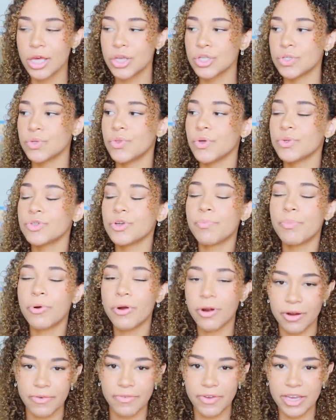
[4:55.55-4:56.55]
so those are
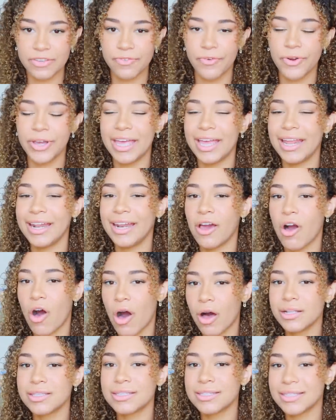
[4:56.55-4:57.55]
perfect for gaining
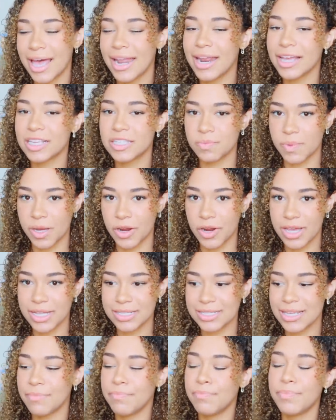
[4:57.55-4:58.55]
on-set
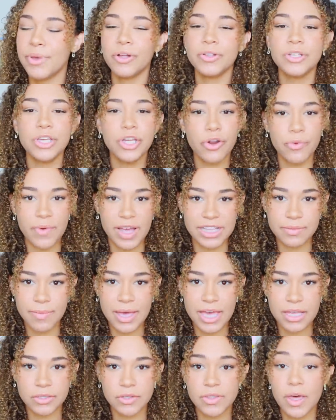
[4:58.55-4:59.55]
experience and building your
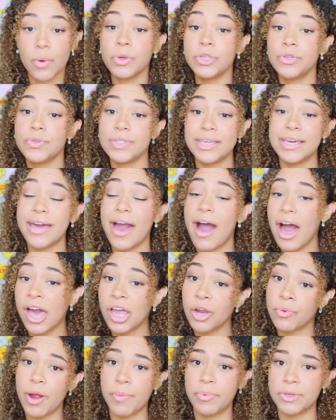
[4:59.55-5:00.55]
resume so that when you seek
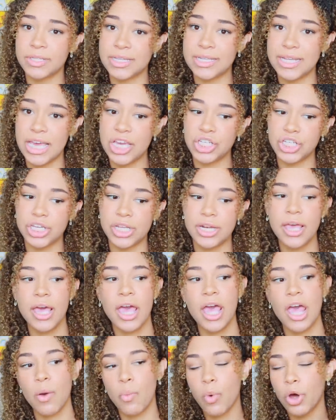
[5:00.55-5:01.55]
higher representation
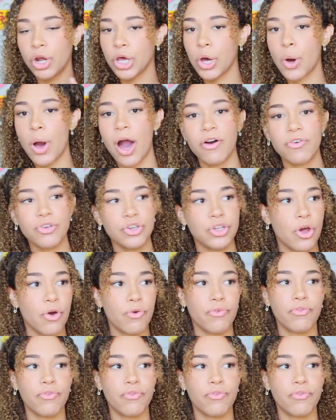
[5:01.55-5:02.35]
and want to go out, you know,